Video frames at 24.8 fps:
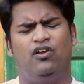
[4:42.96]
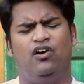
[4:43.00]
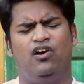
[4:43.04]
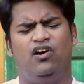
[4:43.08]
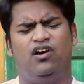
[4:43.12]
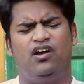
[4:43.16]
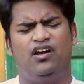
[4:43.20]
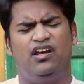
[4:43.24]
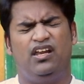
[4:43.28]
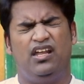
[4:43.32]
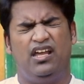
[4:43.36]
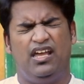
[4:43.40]

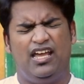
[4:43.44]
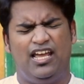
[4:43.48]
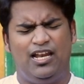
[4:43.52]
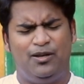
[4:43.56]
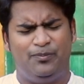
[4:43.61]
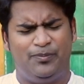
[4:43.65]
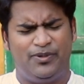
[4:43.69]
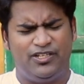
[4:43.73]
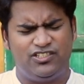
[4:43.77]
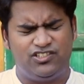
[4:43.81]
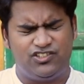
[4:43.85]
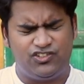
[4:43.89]
Lord
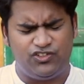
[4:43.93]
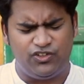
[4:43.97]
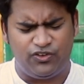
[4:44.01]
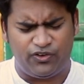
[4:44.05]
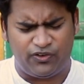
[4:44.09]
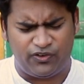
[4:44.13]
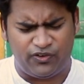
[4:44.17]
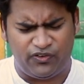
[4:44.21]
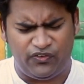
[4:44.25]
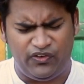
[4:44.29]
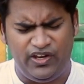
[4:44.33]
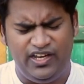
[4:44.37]
help us
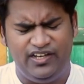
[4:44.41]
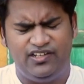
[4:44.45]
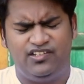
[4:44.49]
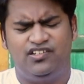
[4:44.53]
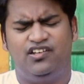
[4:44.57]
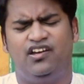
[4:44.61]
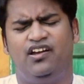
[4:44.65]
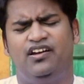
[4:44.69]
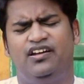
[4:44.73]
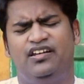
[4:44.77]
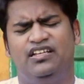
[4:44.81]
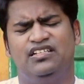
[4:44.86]
to
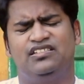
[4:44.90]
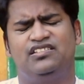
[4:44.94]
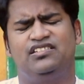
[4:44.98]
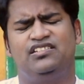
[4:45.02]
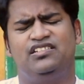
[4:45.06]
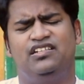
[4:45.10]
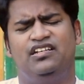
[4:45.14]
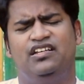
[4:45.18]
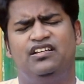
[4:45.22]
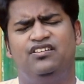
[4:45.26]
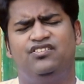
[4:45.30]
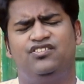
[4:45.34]
reach our
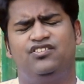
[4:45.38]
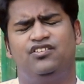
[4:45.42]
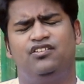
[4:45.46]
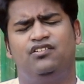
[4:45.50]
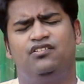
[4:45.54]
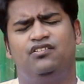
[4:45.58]
destination.